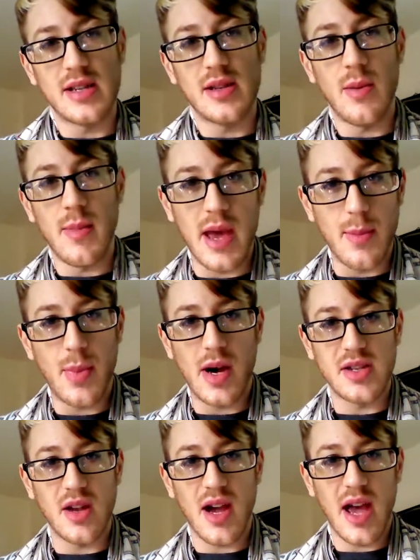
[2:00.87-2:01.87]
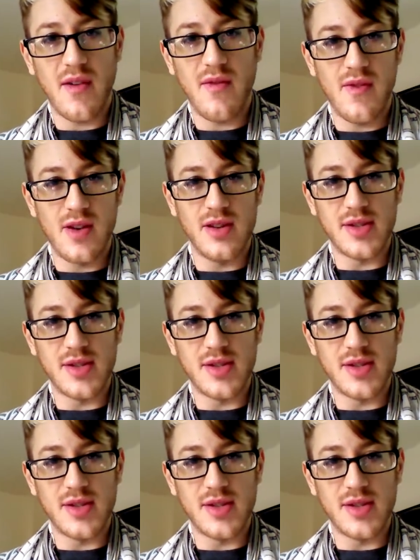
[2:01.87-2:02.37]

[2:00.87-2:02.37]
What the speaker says: to admit, but I haven't